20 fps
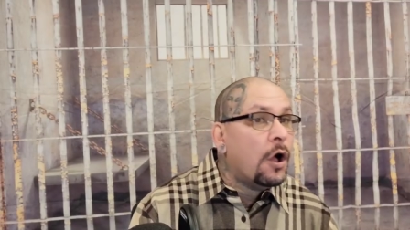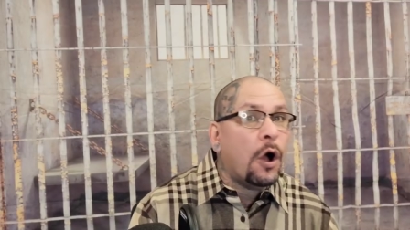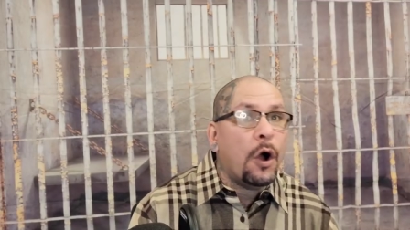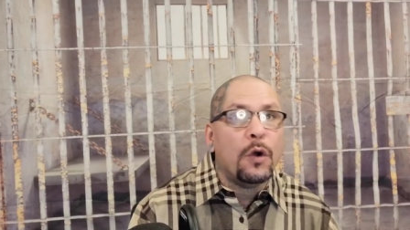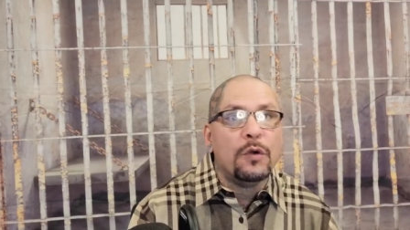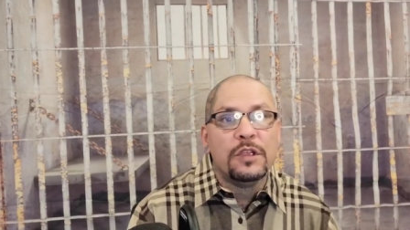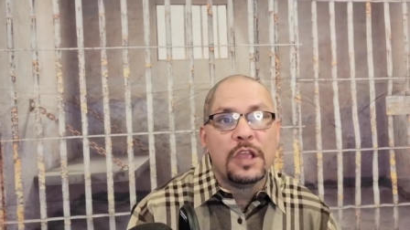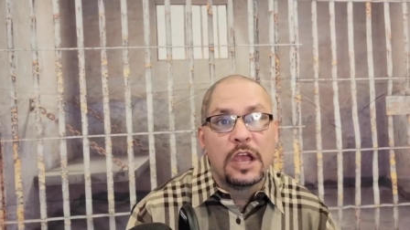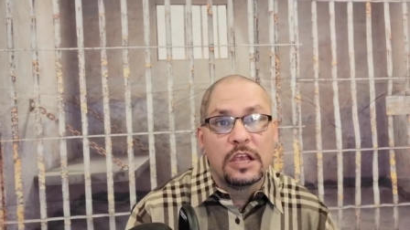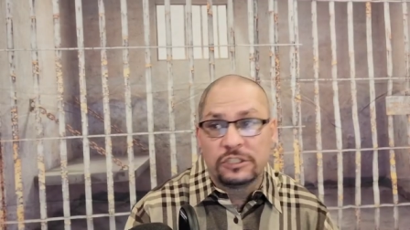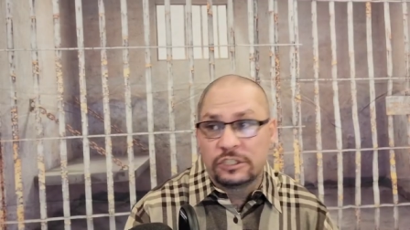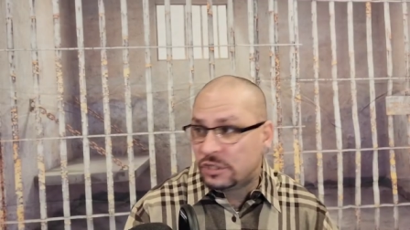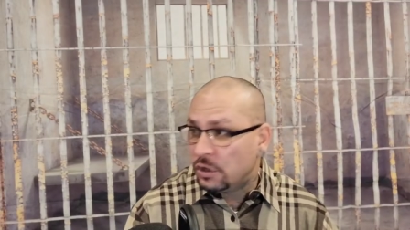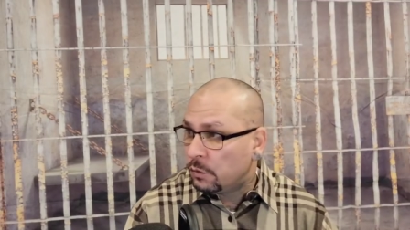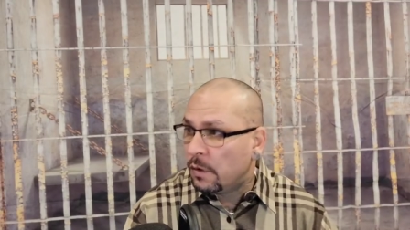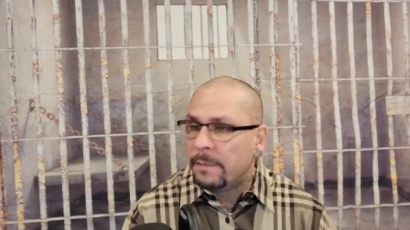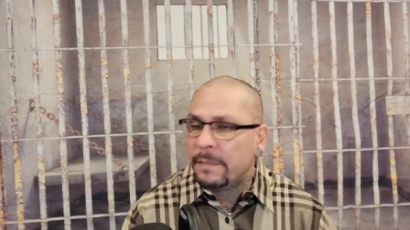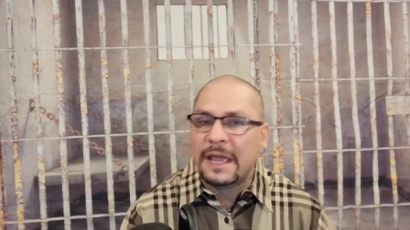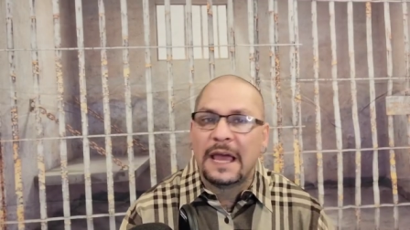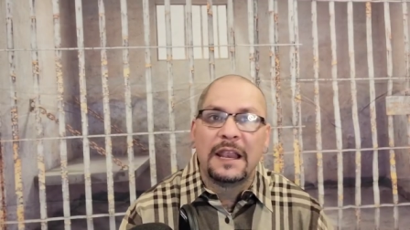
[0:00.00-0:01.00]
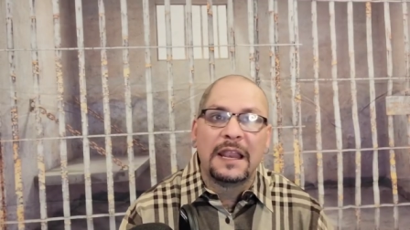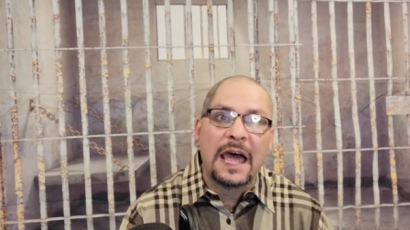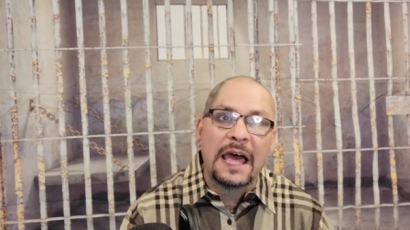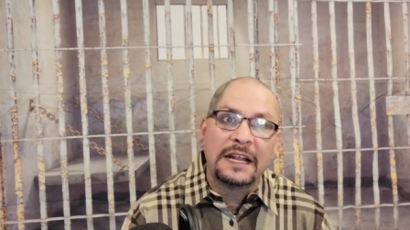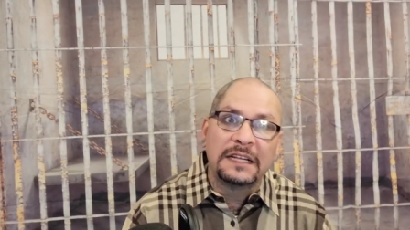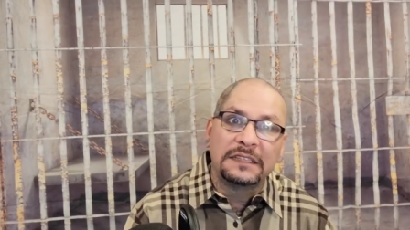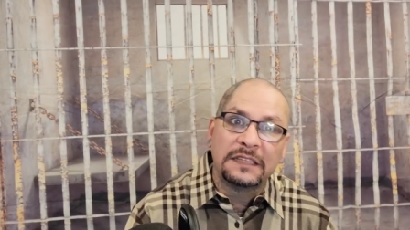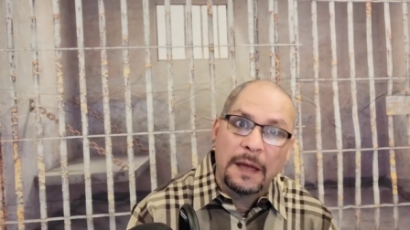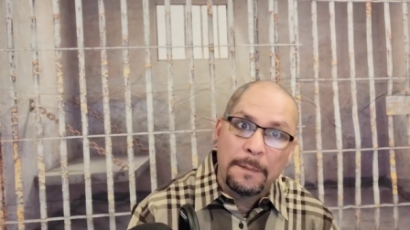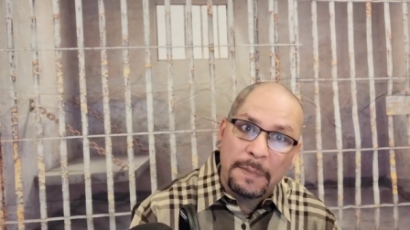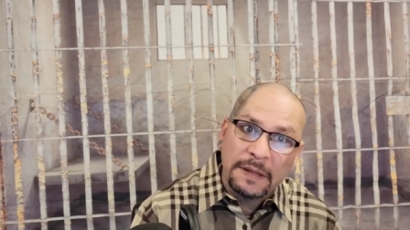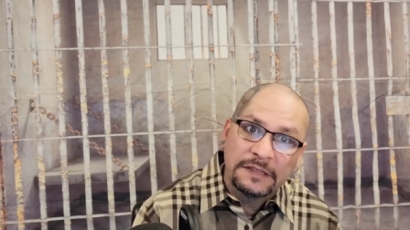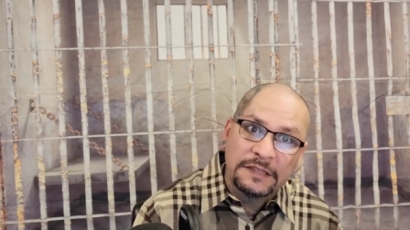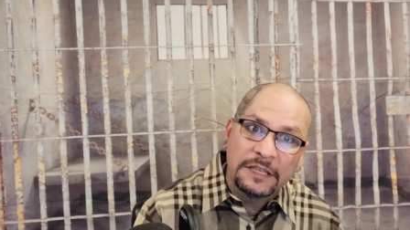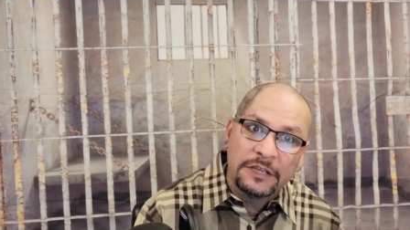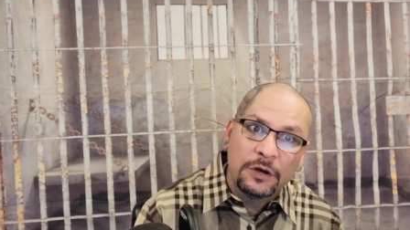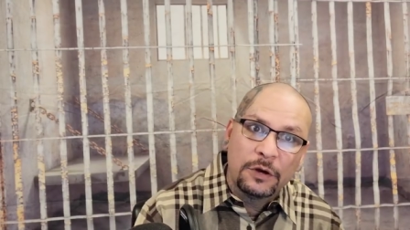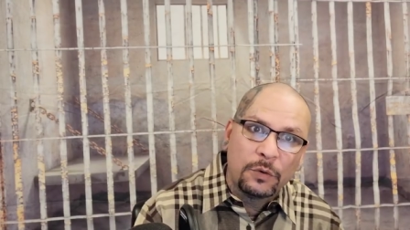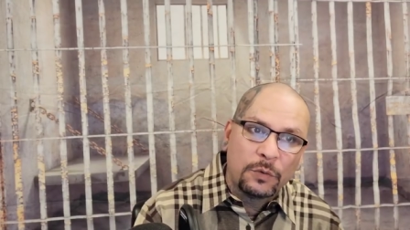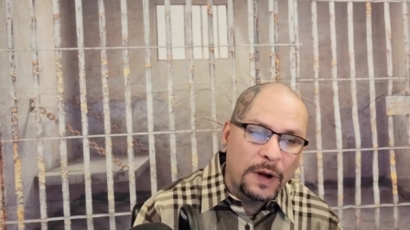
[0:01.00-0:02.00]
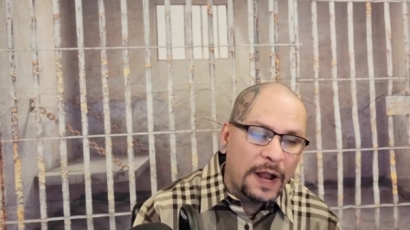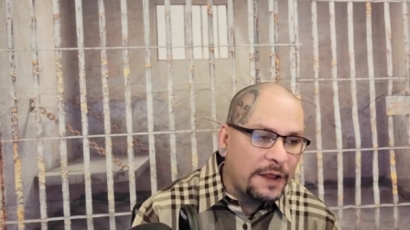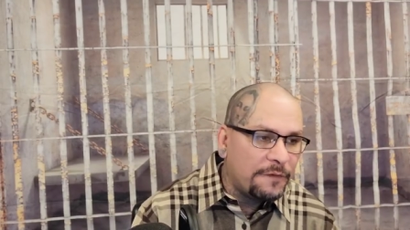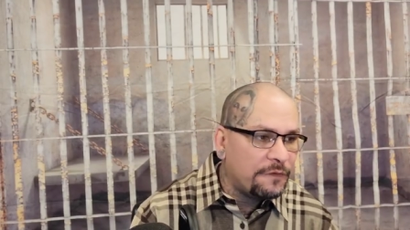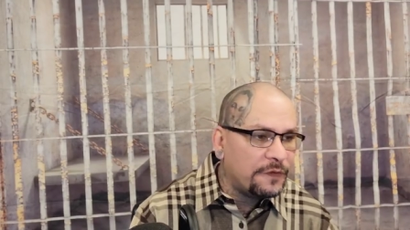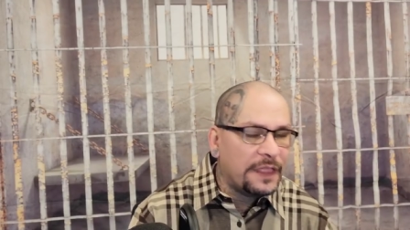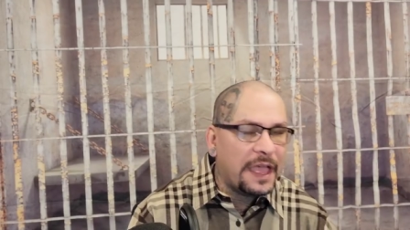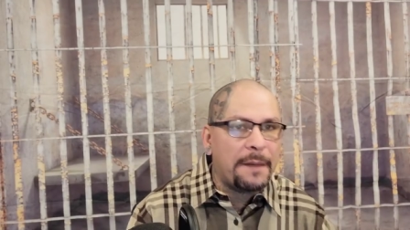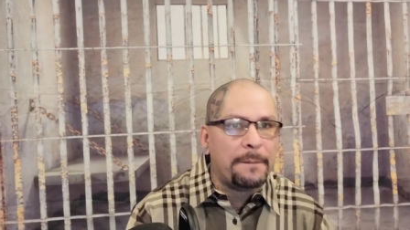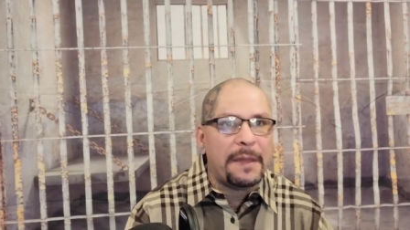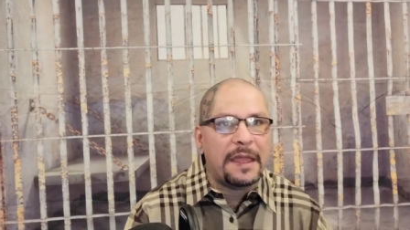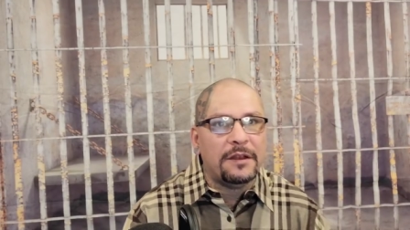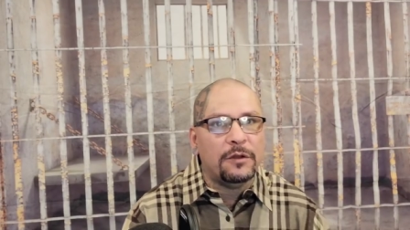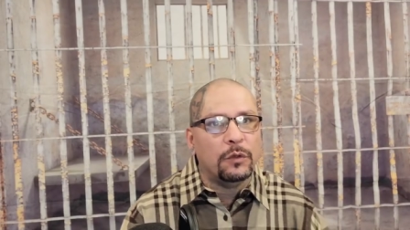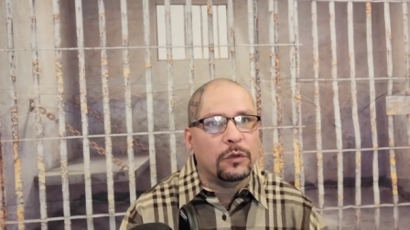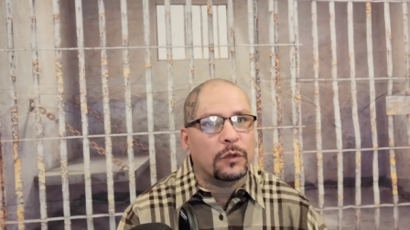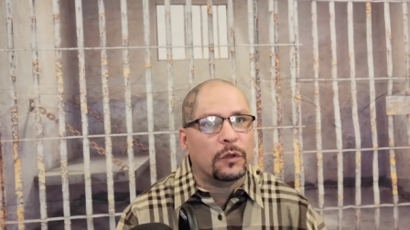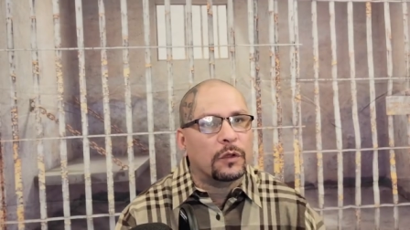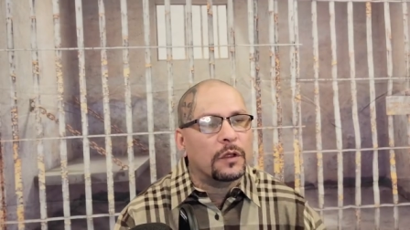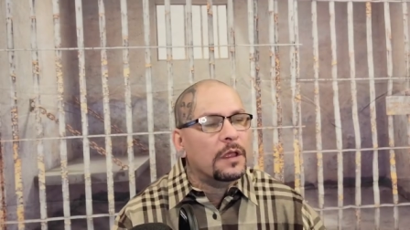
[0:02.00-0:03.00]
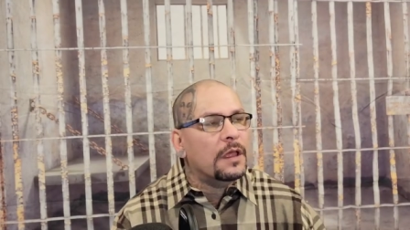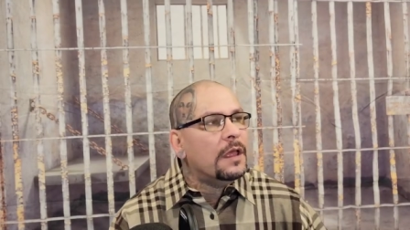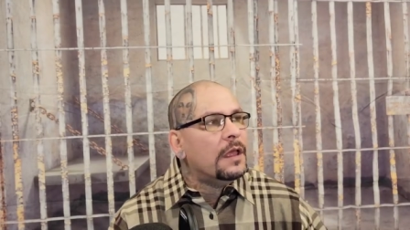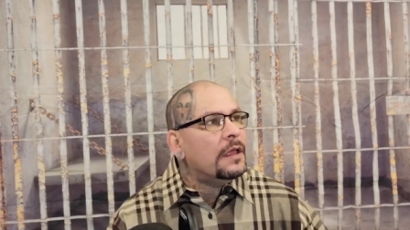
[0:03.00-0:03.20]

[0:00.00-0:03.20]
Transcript: Oh, yes, there will be a lot of tapatio, right, for that menudo.